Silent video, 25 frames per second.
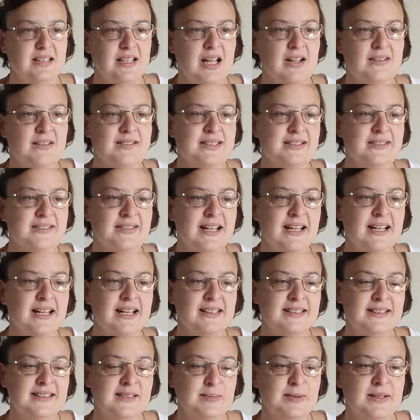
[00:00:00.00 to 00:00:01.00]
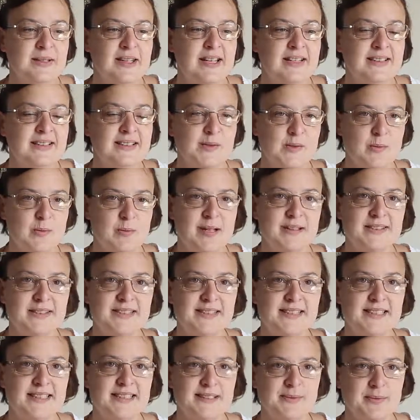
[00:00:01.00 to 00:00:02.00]
I was only at Elizabeth House for about
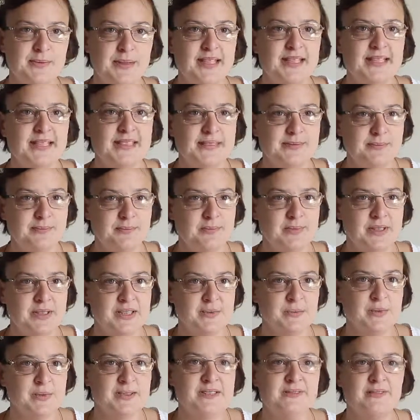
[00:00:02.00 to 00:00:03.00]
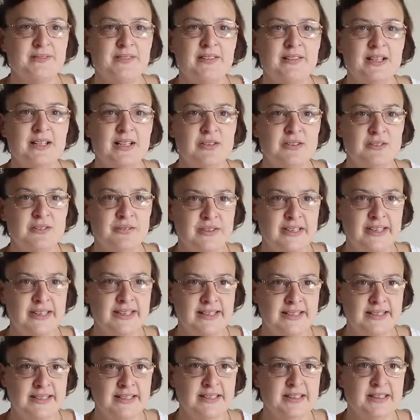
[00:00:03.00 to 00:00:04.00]
6 weeks, which wasn't very long
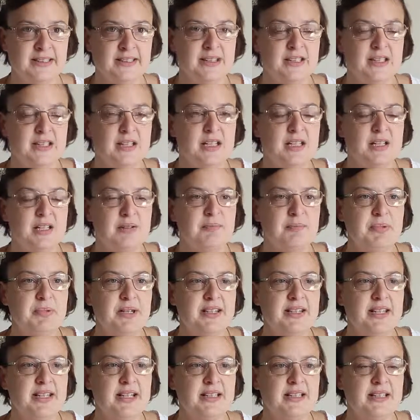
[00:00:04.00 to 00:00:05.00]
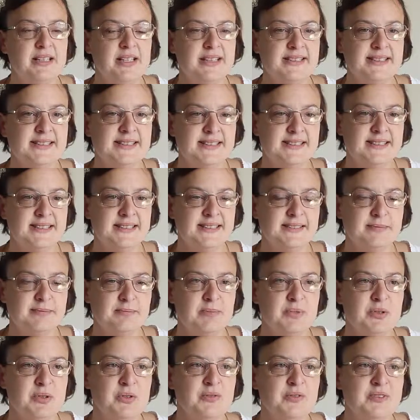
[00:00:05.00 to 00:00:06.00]
really. But then I
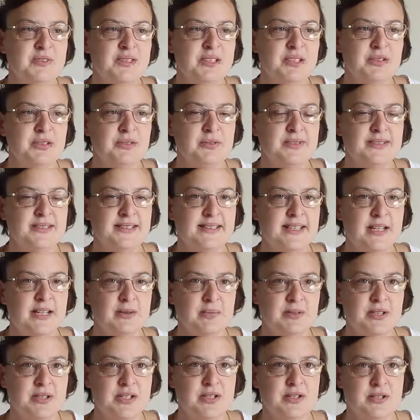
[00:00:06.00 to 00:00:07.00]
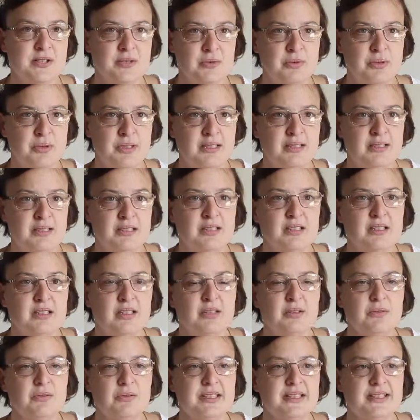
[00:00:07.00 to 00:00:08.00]
moved to step 2,
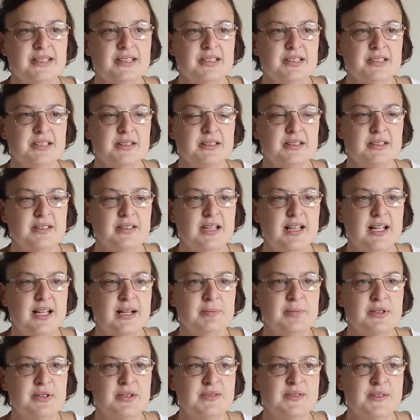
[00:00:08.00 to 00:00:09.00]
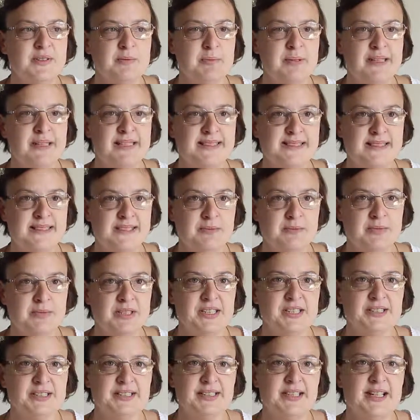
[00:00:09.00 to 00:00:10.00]
which I moved to Beeston,
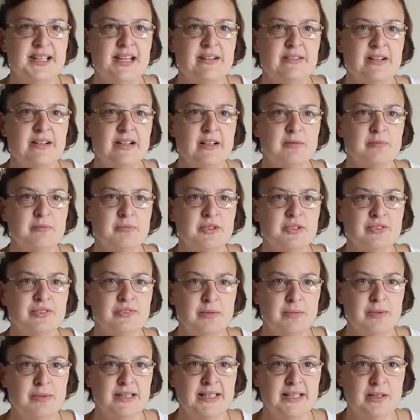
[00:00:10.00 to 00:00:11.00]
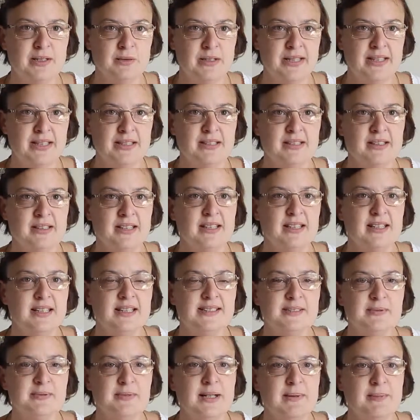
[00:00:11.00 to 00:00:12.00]
which is an area I'm more familiar with.
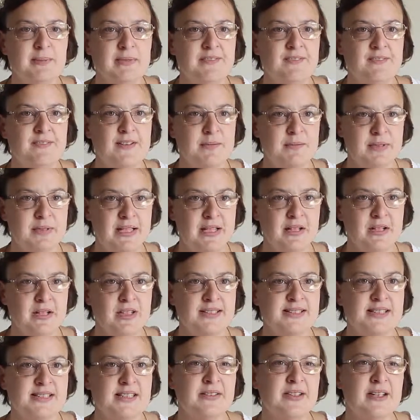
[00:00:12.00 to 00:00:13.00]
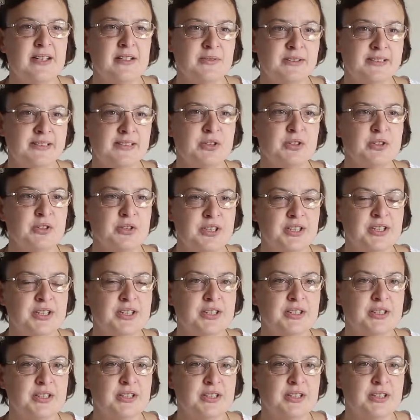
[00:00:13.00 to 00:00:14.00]
It's where my family are, so that was good
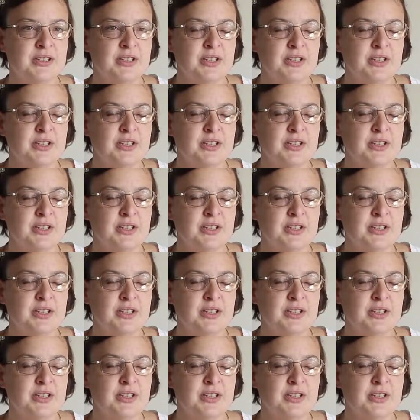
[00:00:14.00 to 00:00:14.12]
that